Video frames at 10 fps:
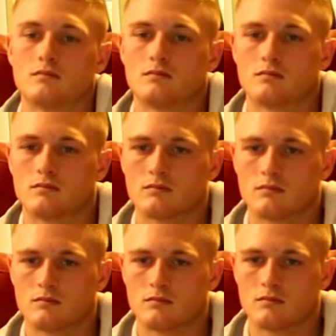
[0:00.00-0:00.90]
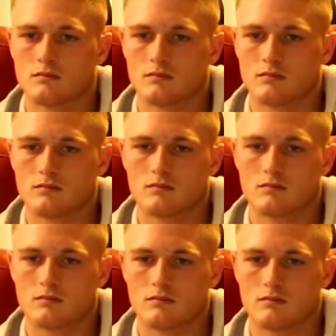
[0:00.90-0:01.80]

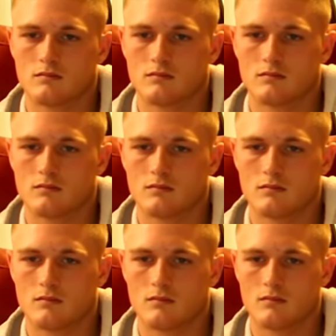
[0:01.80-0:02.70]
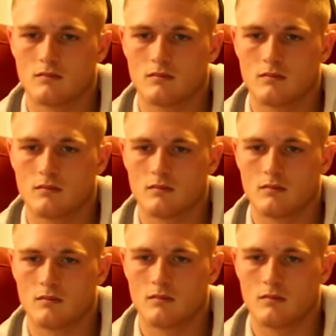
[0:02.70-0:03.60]

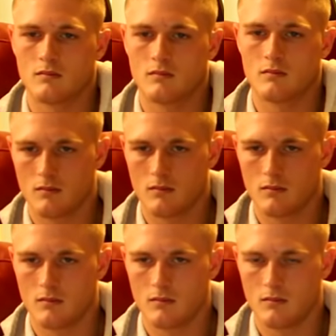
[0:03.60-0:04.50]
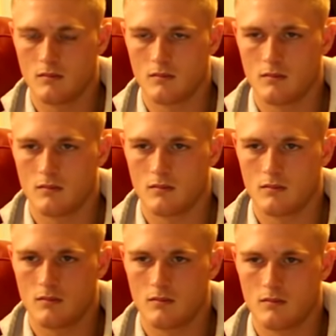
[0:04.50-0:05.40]

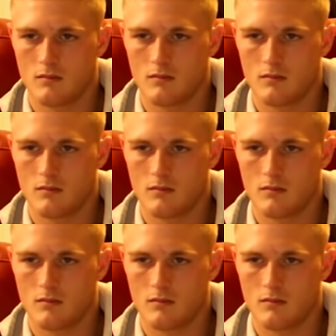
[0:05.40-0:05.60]
[no speech]